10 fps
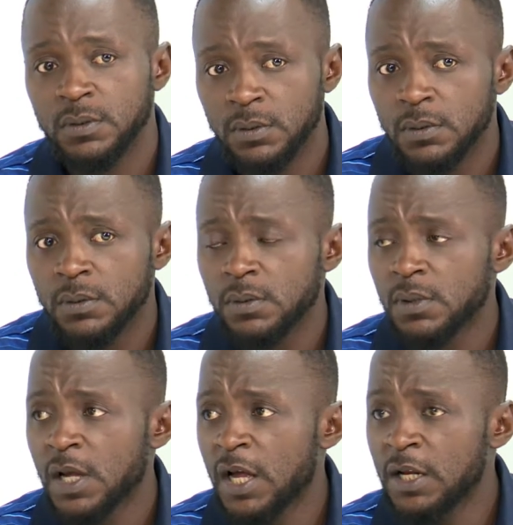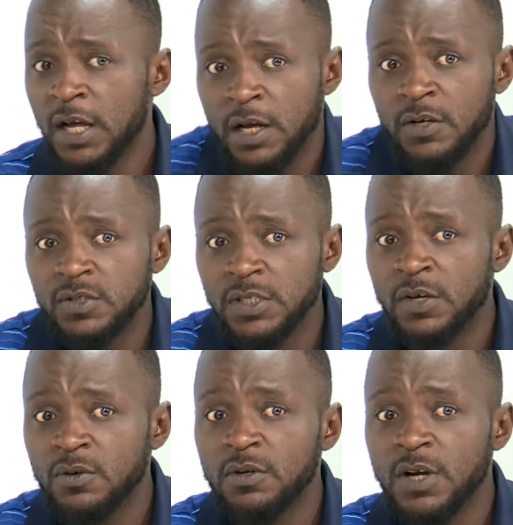And there are countries that
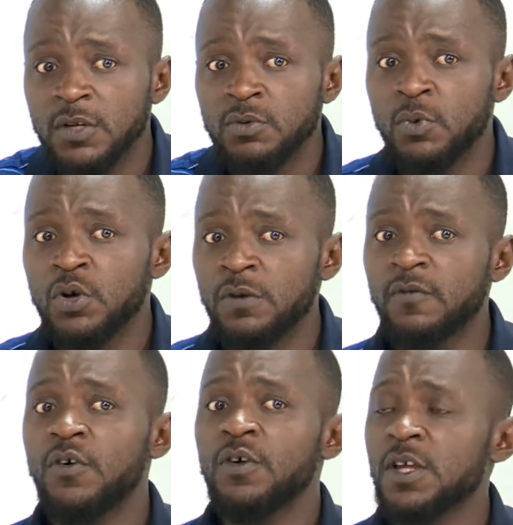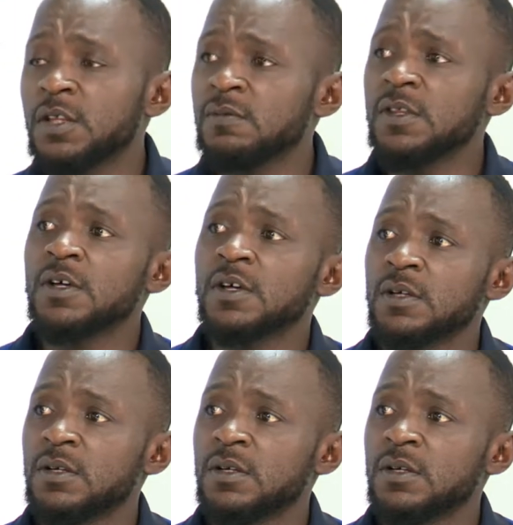could grant you more than 4 years visa.